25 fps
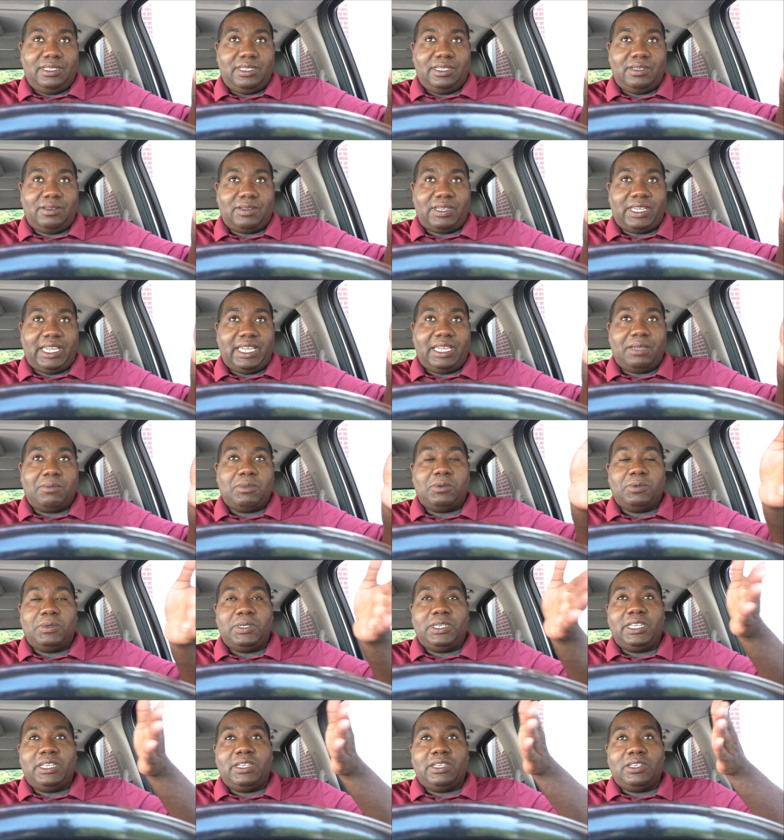Okay, but
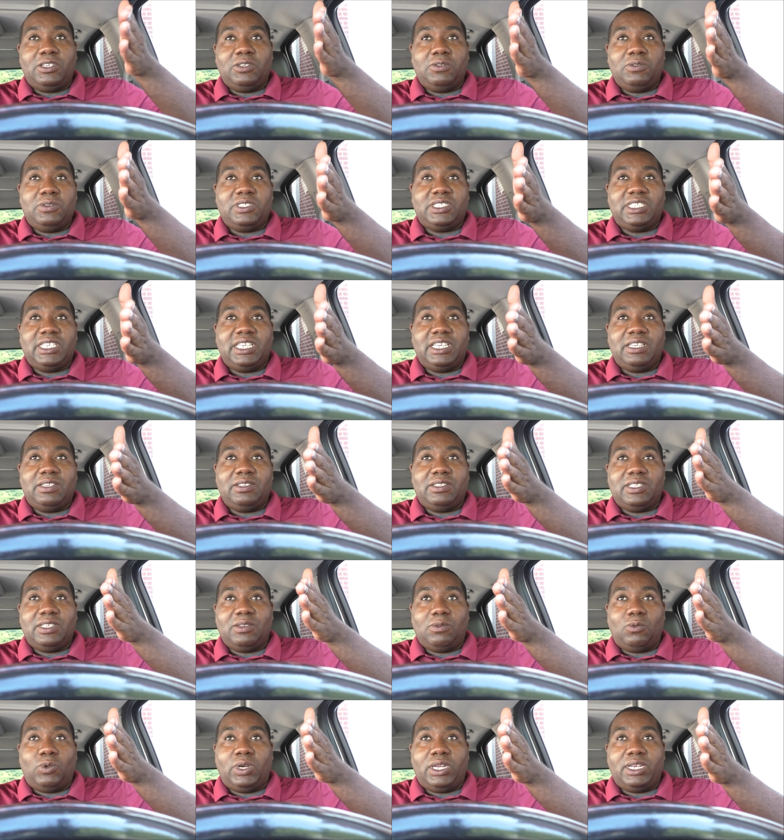we do see
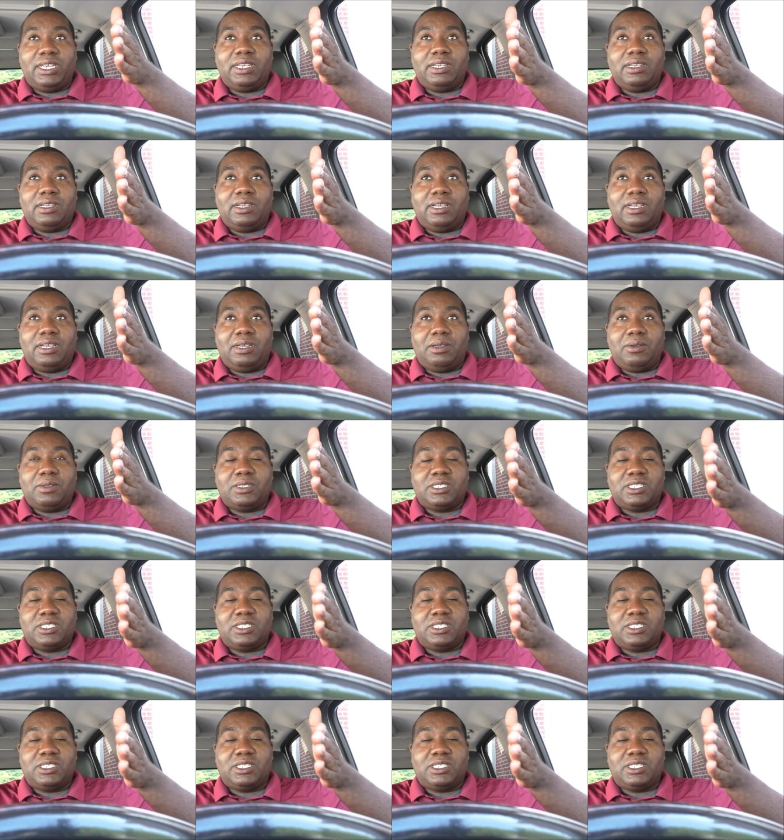one uh,